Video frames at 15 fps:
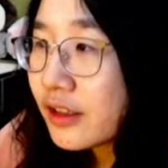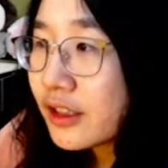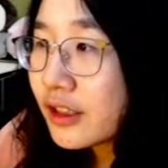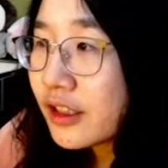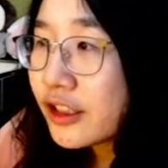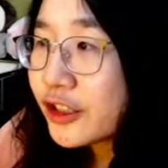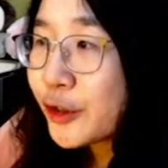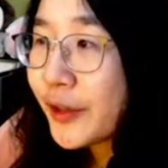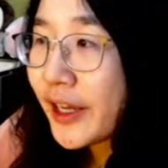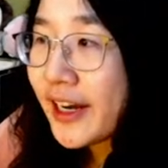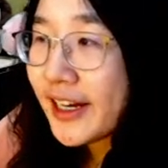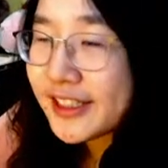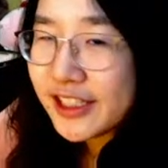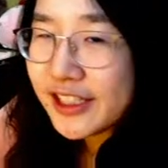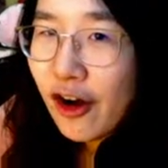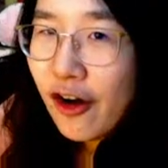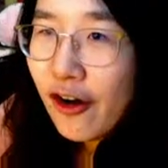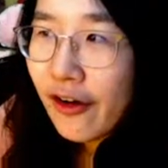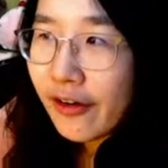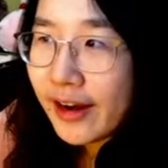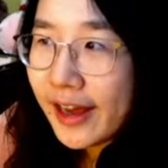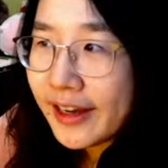To get a score on
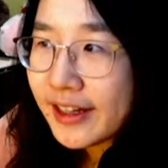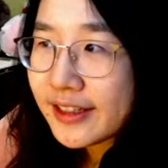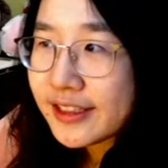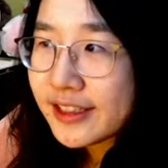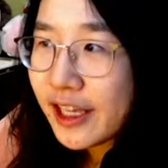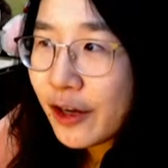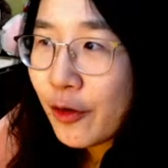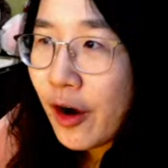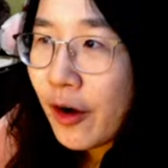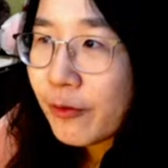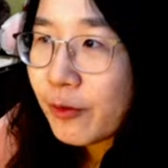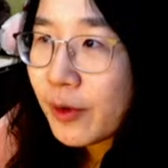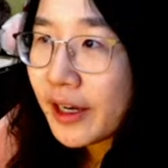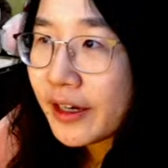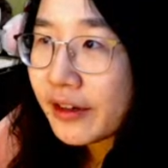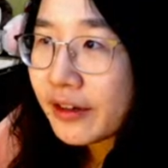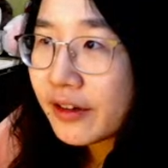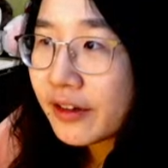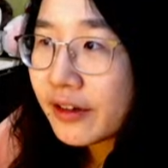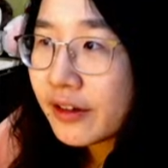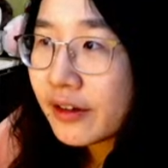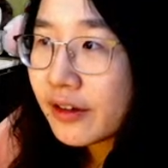like a scale of 1.
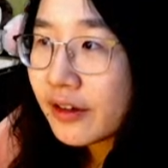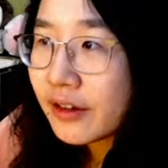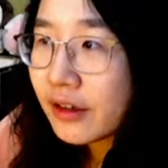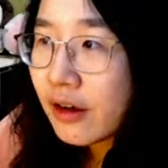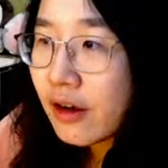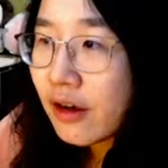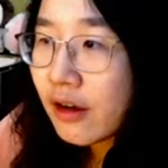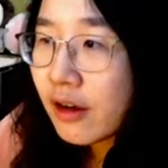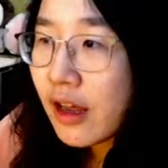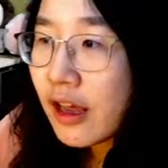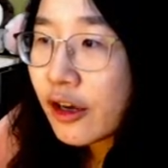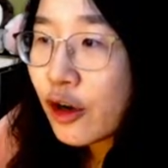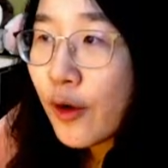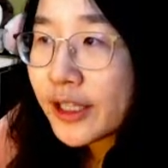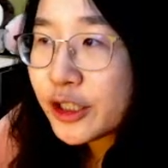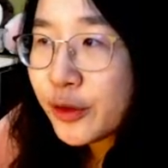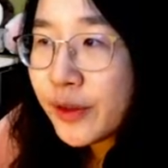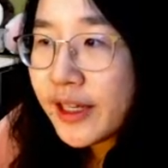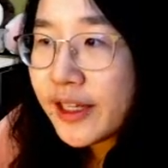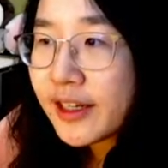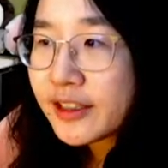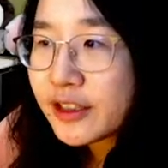No, actually,
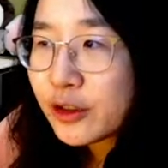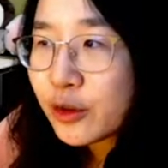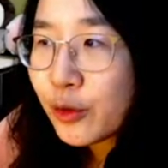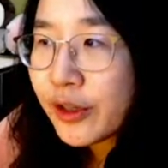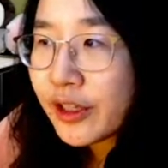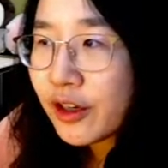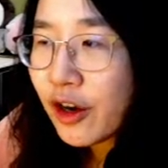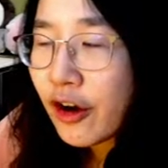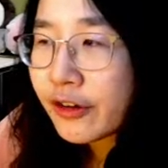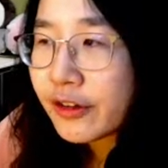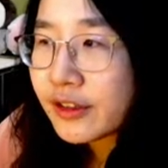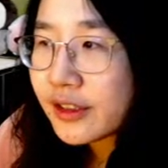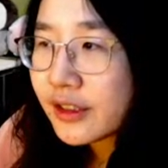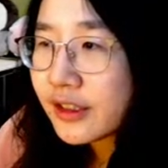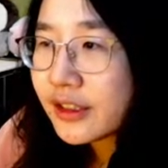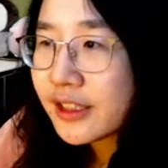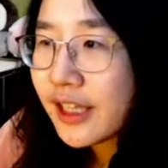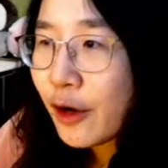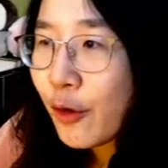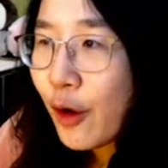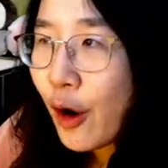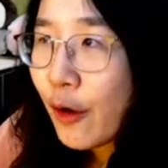let's do it on scale
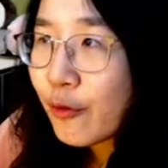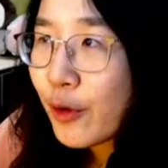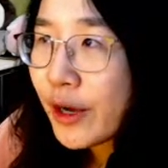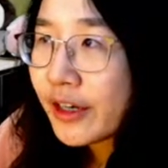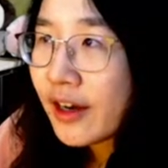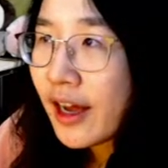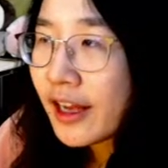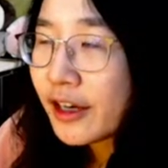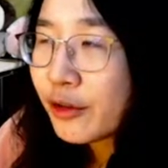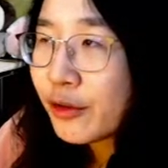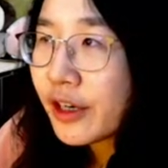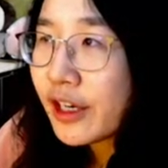of 100.